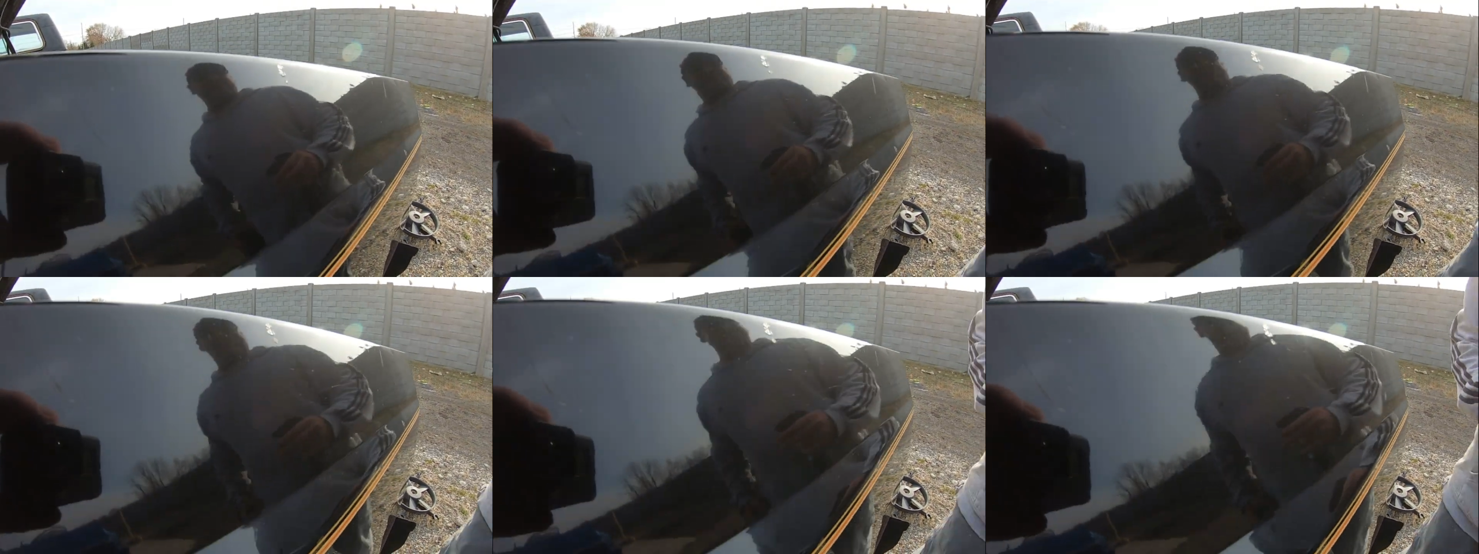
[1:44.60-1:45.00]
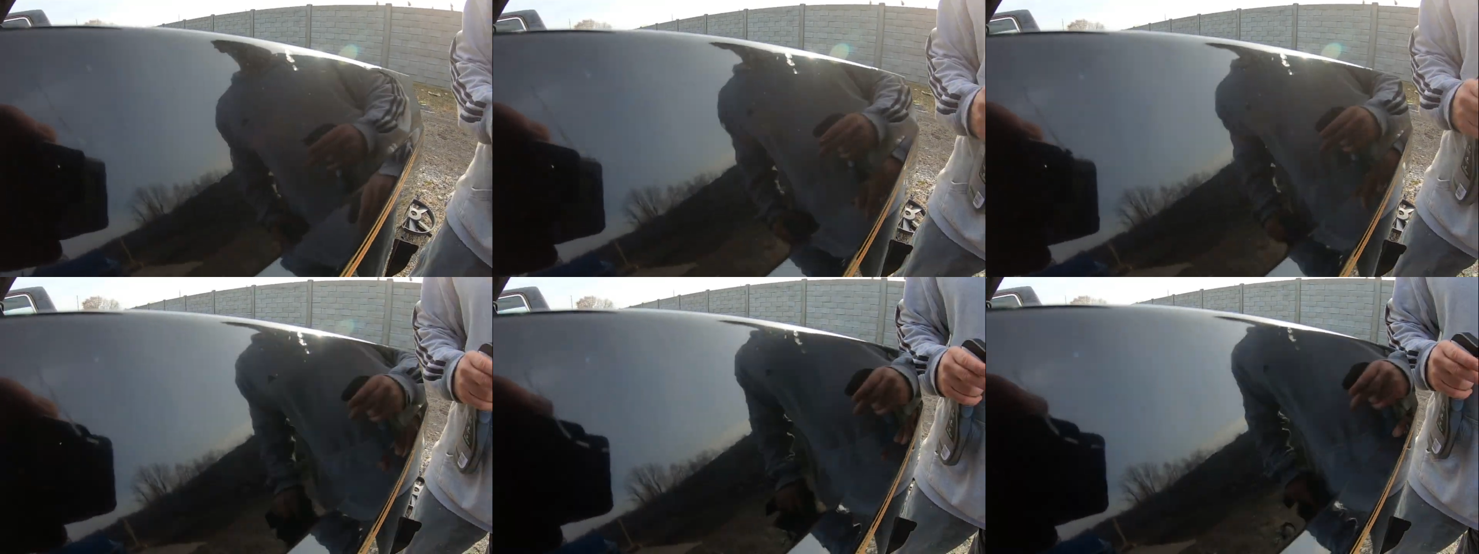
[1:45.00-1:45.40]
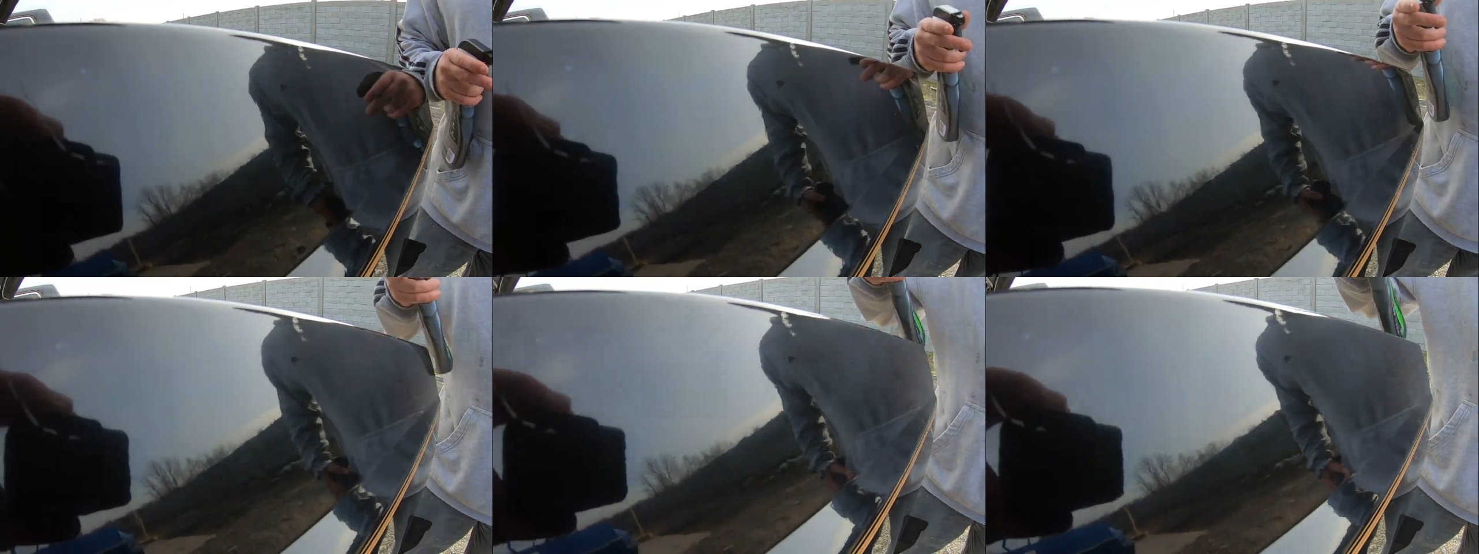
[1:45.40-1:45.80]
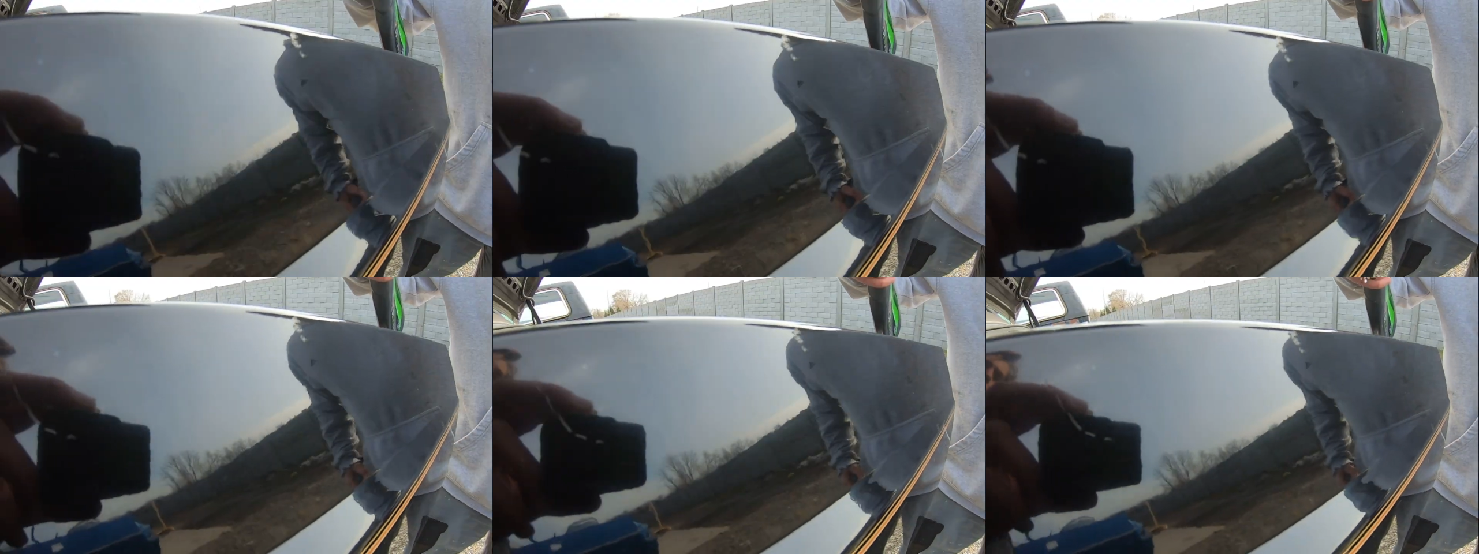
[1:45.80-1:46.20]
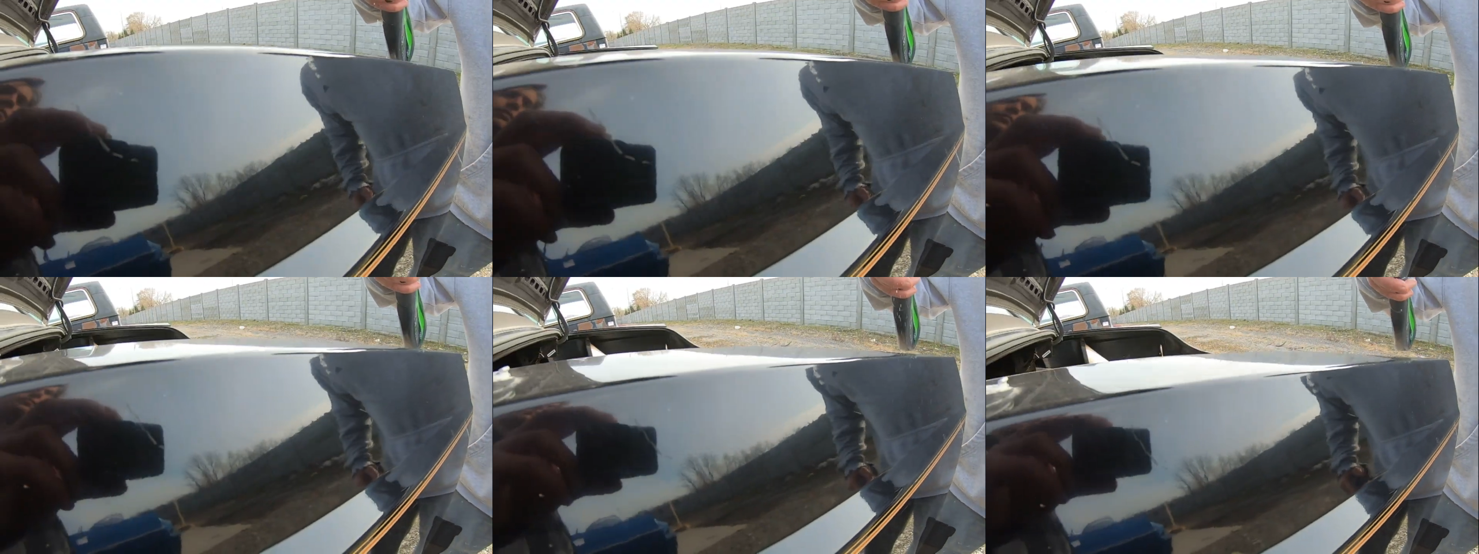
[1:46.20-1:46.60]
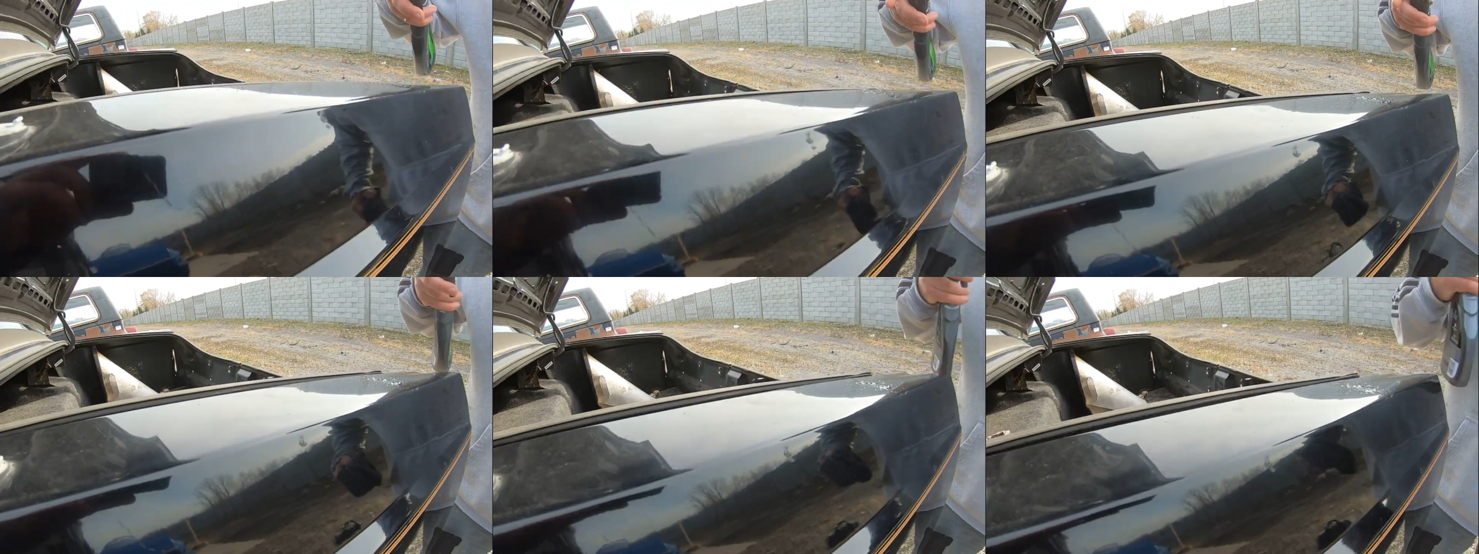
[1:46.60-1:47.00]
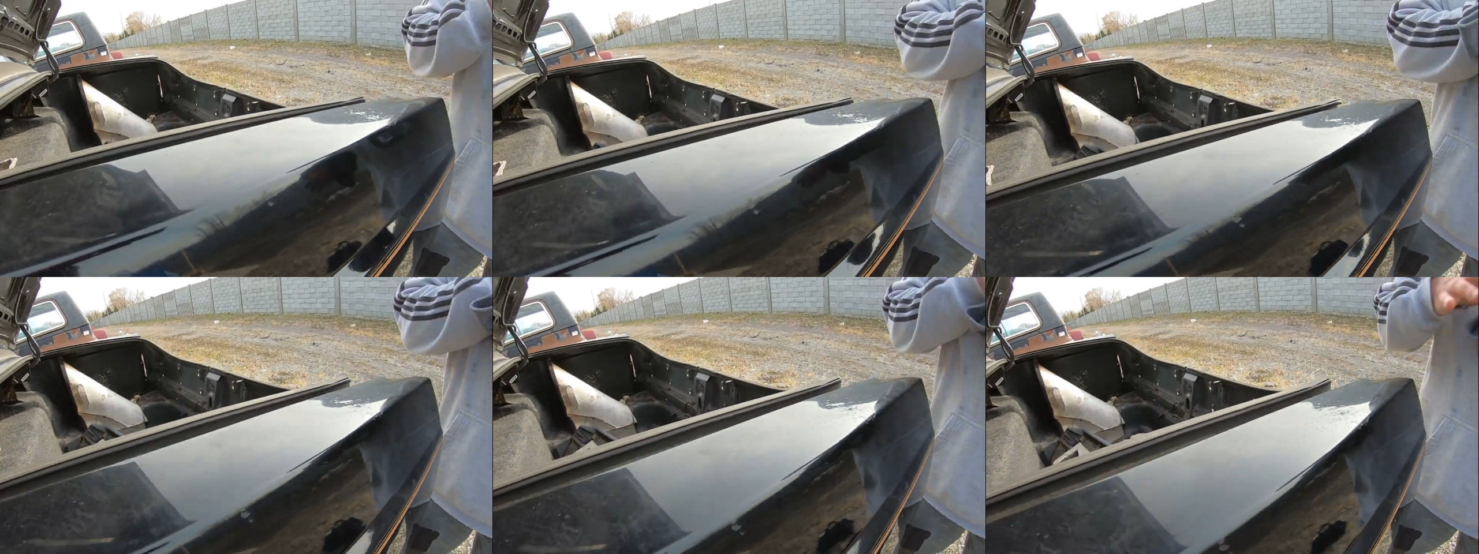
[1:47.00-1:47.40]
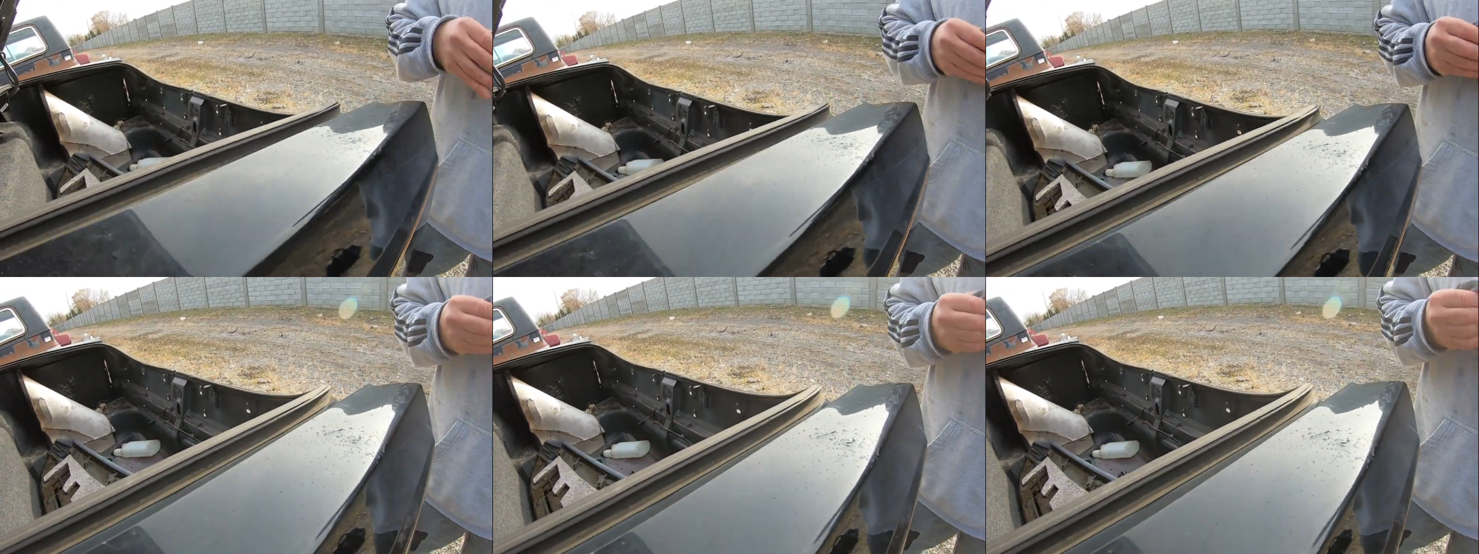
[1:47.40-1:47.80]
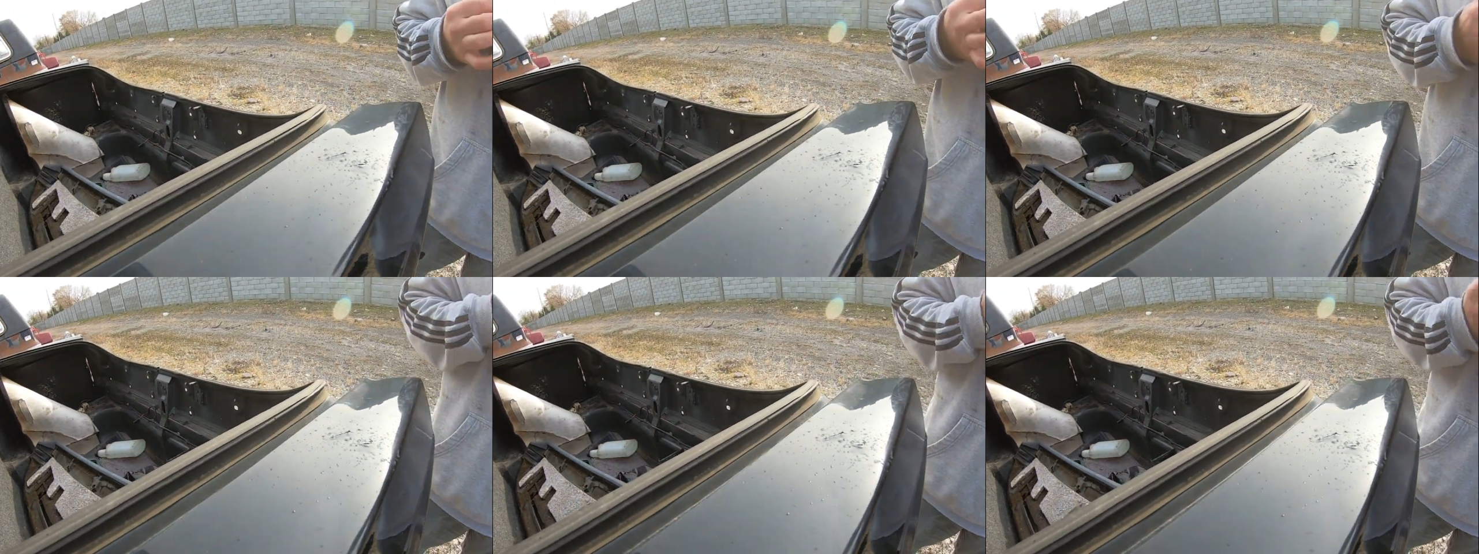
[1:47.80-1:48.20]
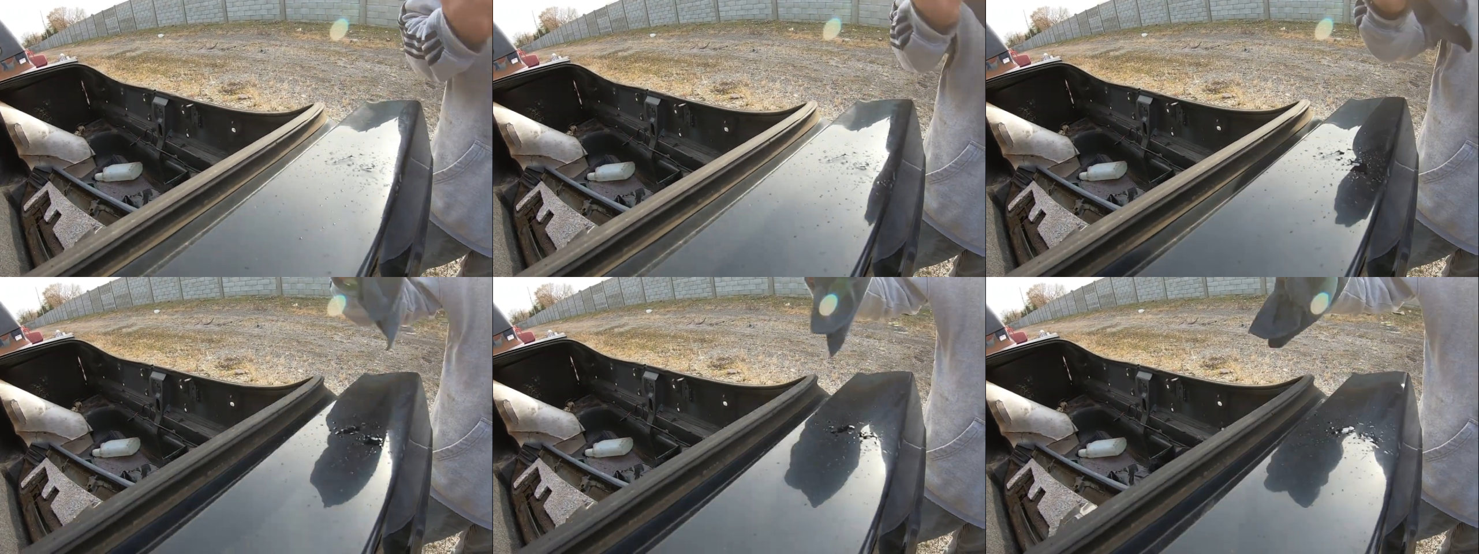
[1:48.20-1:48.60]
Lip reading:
No face is visible, so there are no lips to read.